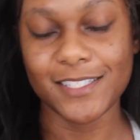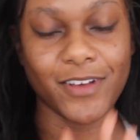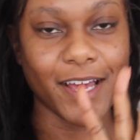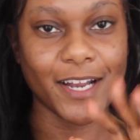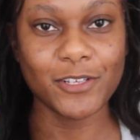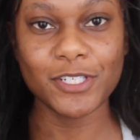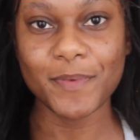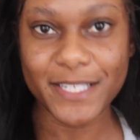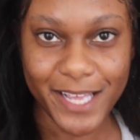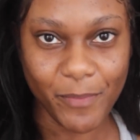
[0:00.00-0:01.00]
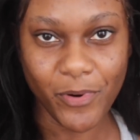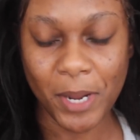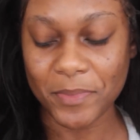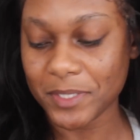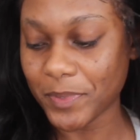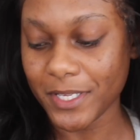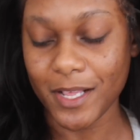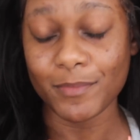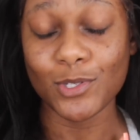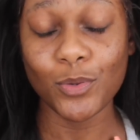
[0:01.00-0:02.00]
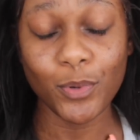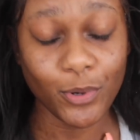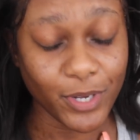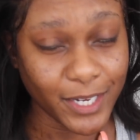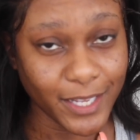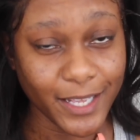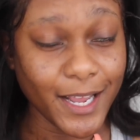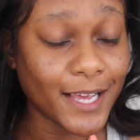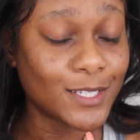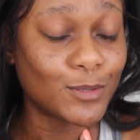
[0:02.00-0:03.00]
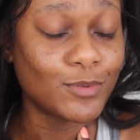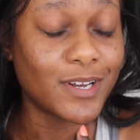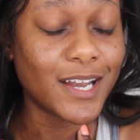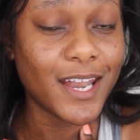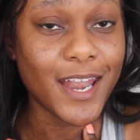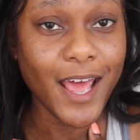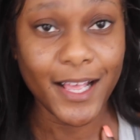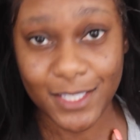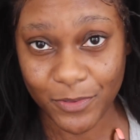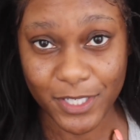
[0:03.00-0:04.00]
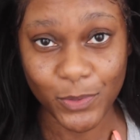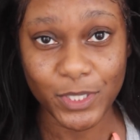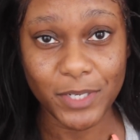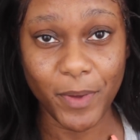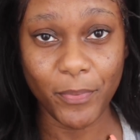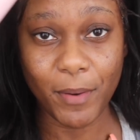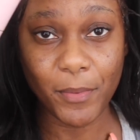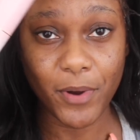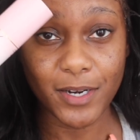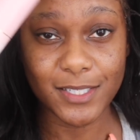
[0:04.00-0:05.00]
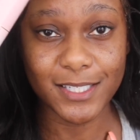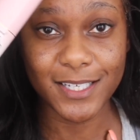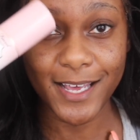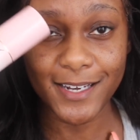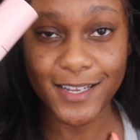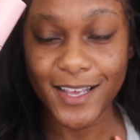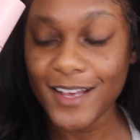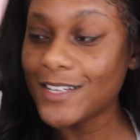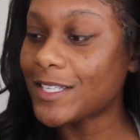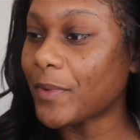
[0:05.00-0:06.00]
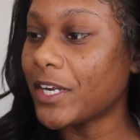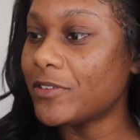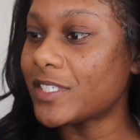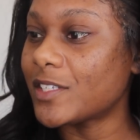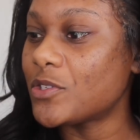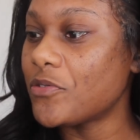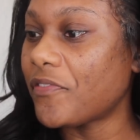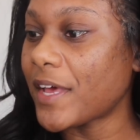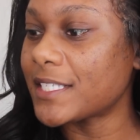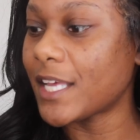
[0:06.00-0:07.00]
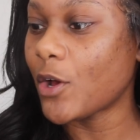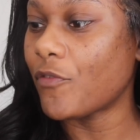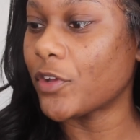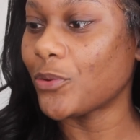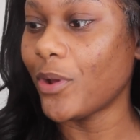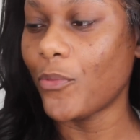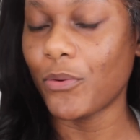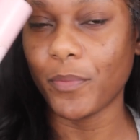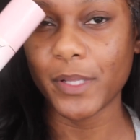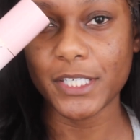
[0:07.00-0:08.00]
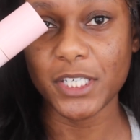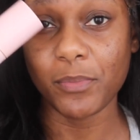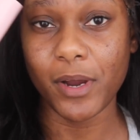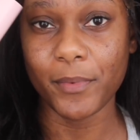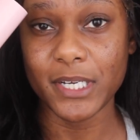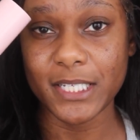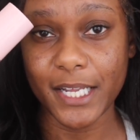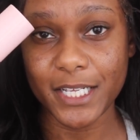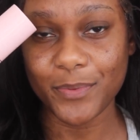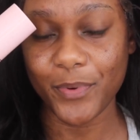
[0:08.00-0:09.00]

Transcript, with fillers: So I gotta use my same primers because I'm super oily and I do not want to switch up my primer products yet. So I'm gonna use the Too Faced Hangover 3-in-1 Replenishing Primer and Setting